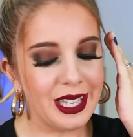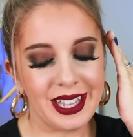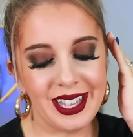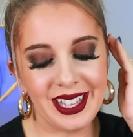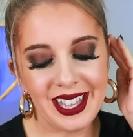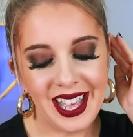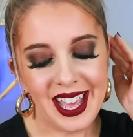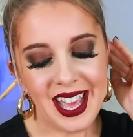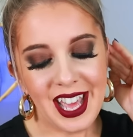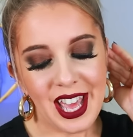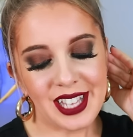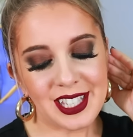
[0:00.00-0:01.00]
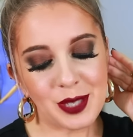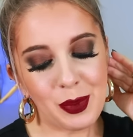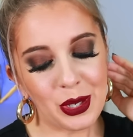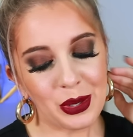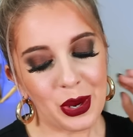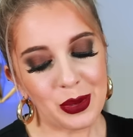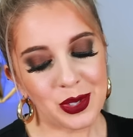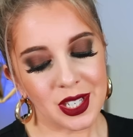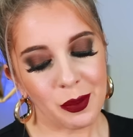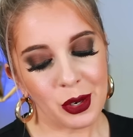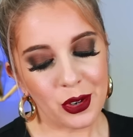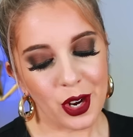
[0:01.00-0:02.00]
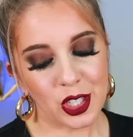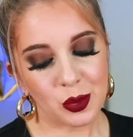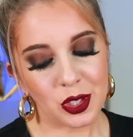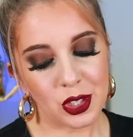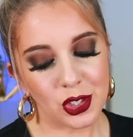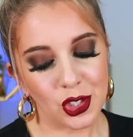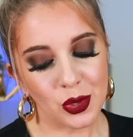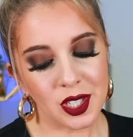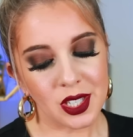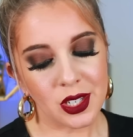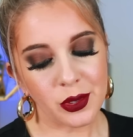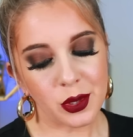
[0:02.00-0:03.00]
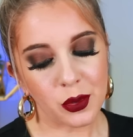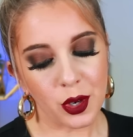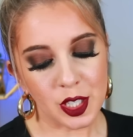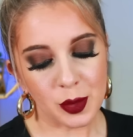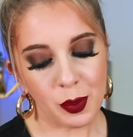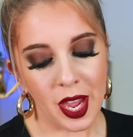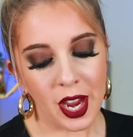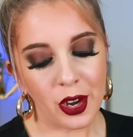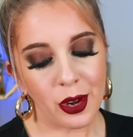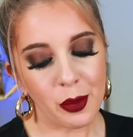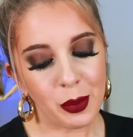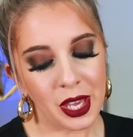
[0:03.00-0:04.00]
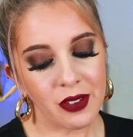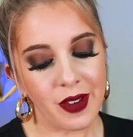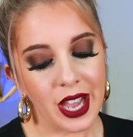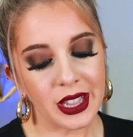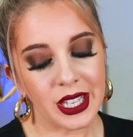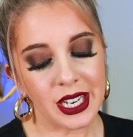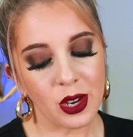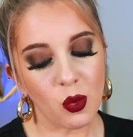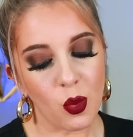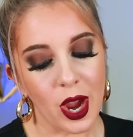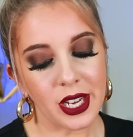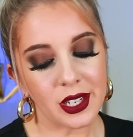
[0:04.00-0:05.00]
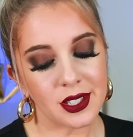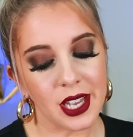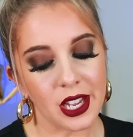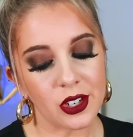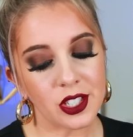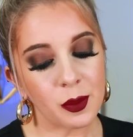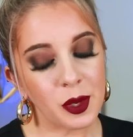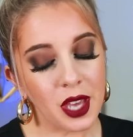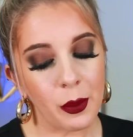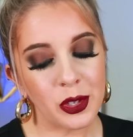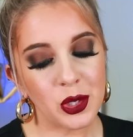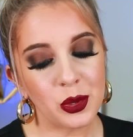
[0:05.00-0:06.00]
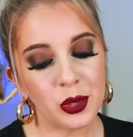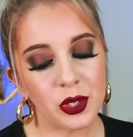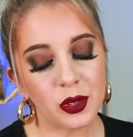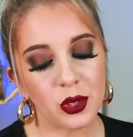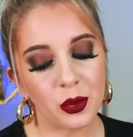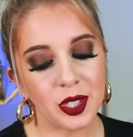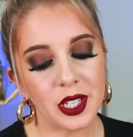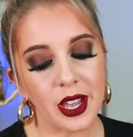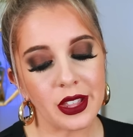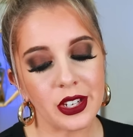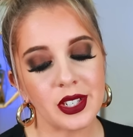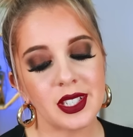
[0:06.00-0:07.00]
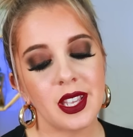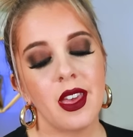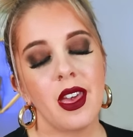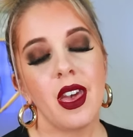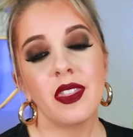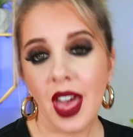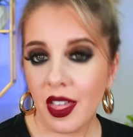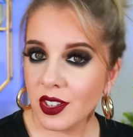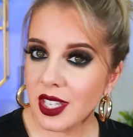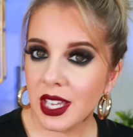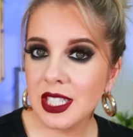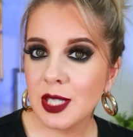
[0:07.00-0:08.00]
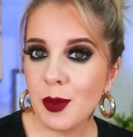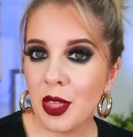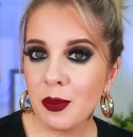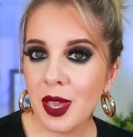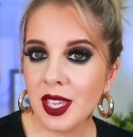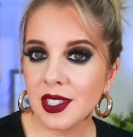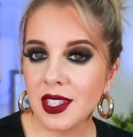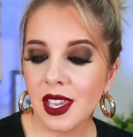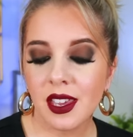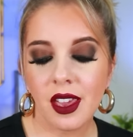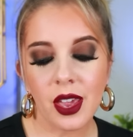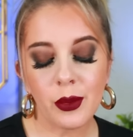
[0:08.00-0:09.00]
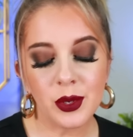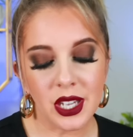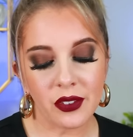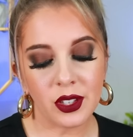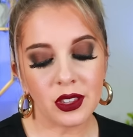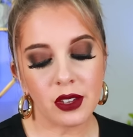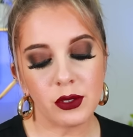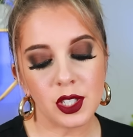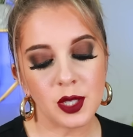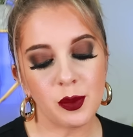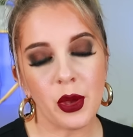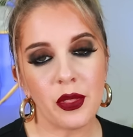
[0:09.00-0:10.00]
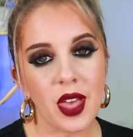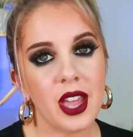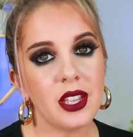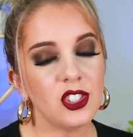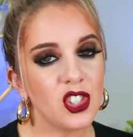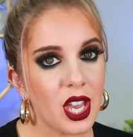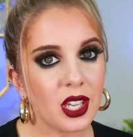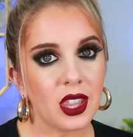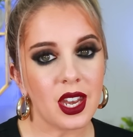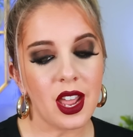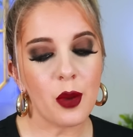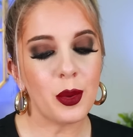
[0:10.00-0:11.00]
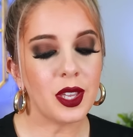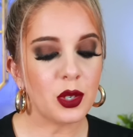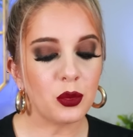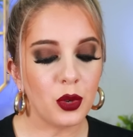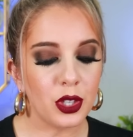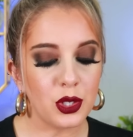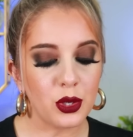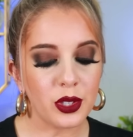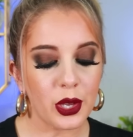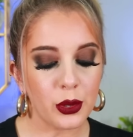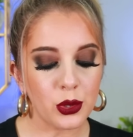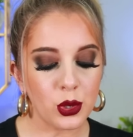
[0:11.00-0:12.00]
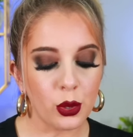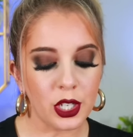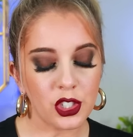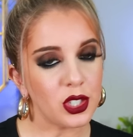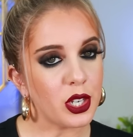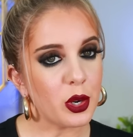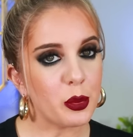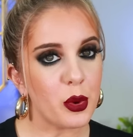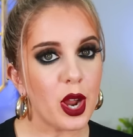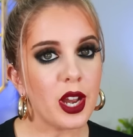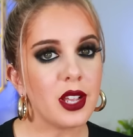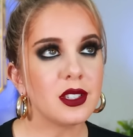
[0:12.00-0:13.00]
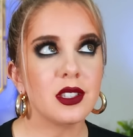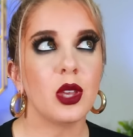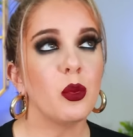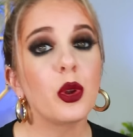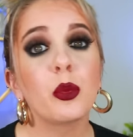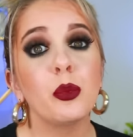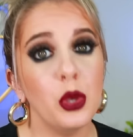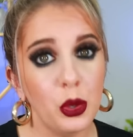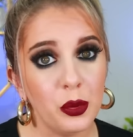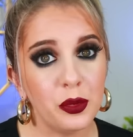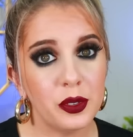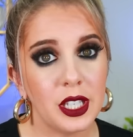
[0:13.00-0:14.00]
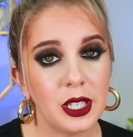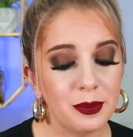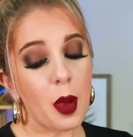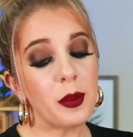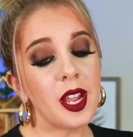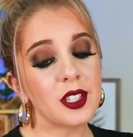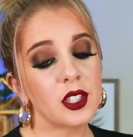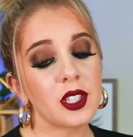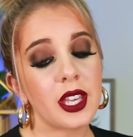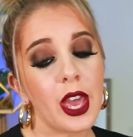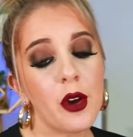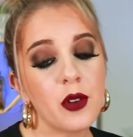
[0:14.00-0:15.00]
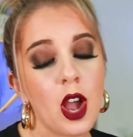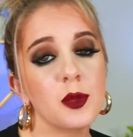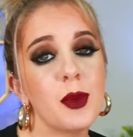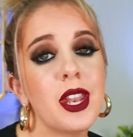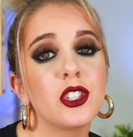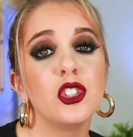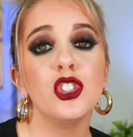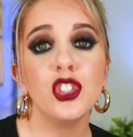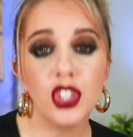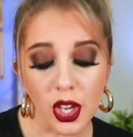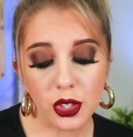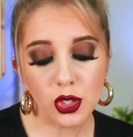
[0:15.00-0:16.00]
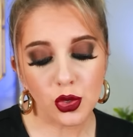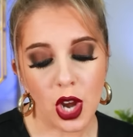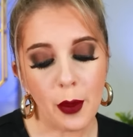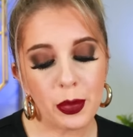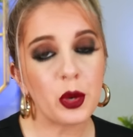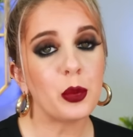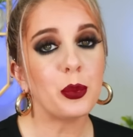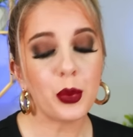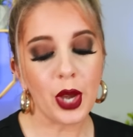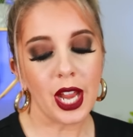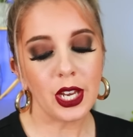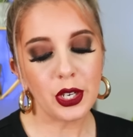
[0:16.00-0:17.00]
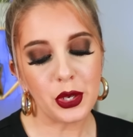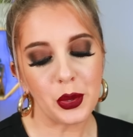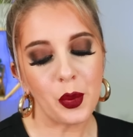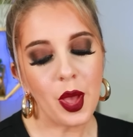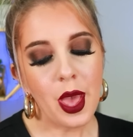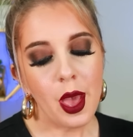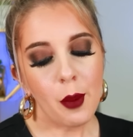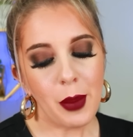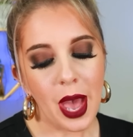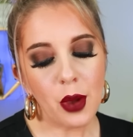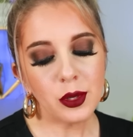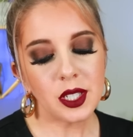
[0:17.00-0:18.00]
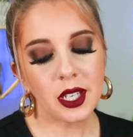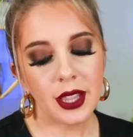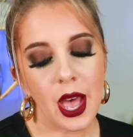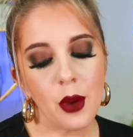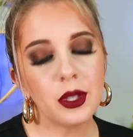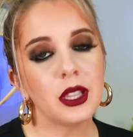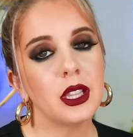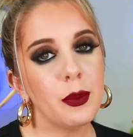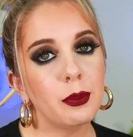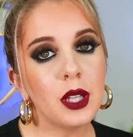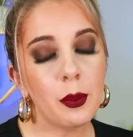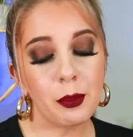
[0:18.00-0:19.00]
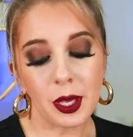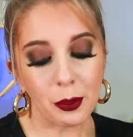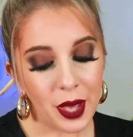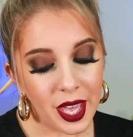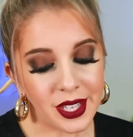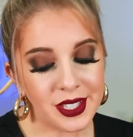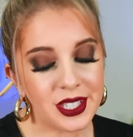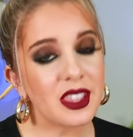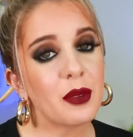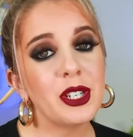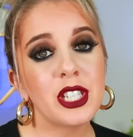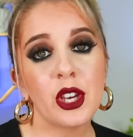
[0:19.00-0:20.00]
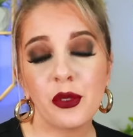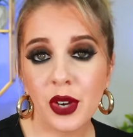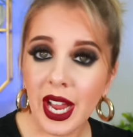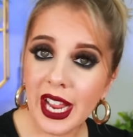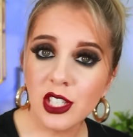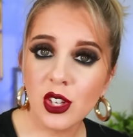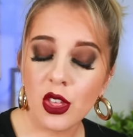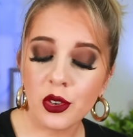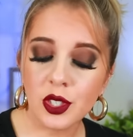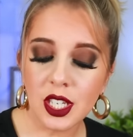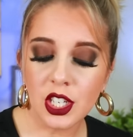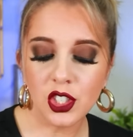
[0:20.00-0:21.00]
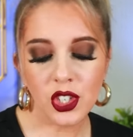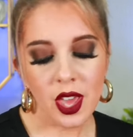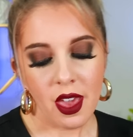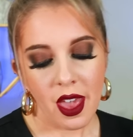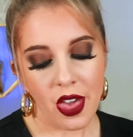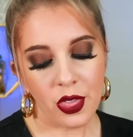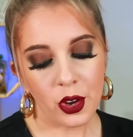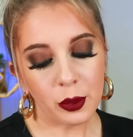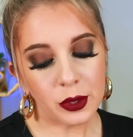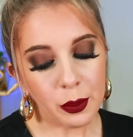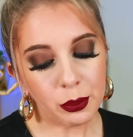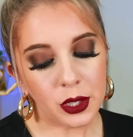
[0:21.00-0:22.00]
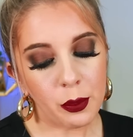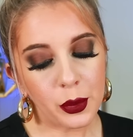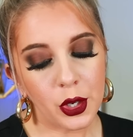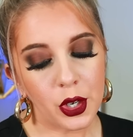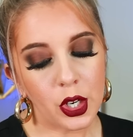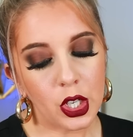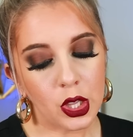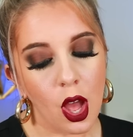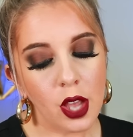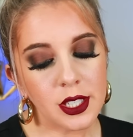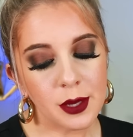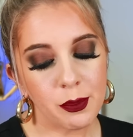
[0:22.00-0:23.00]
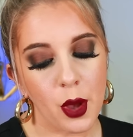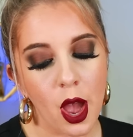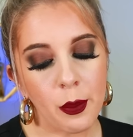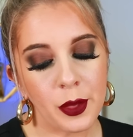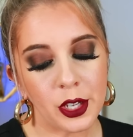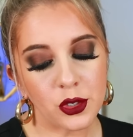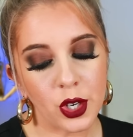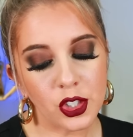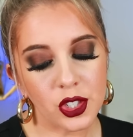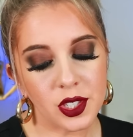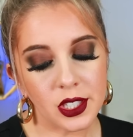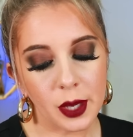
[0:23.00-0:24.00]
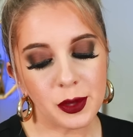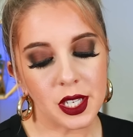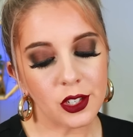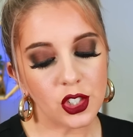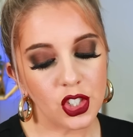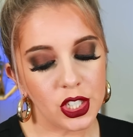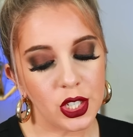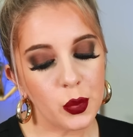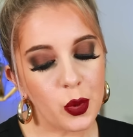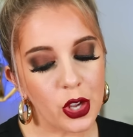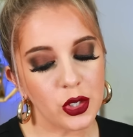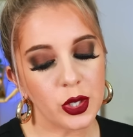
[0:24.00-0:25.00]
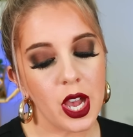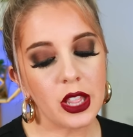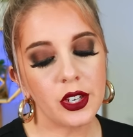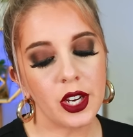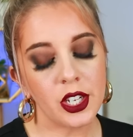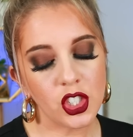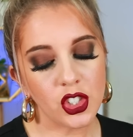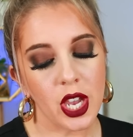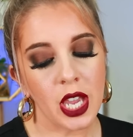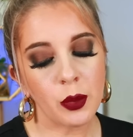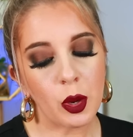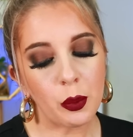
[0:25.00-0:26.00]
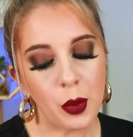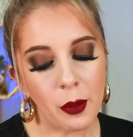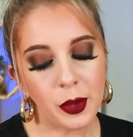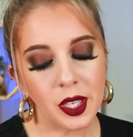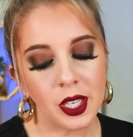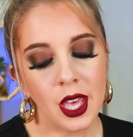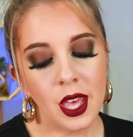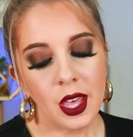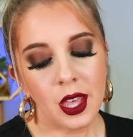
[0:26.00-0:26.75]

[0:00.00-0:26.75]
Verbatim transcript: it says, Be your own summer crush with its juicy notes of crisp pear, pink violet, and white cider. It's going to be coming soon to, to retailers. That looks like it smells amazing. I would definitely love to smell that and check that out because I really do like Sol de Janeiro products. They work beautifully. Up next looks like e.l.f. Cosmetics just dropped their brand new Pout Clout Lip Plumping Pens. They retail for $8 each, and they're a lip plumper, gloss, and balm that drenches lips in a sheer wash of color and shine while pumping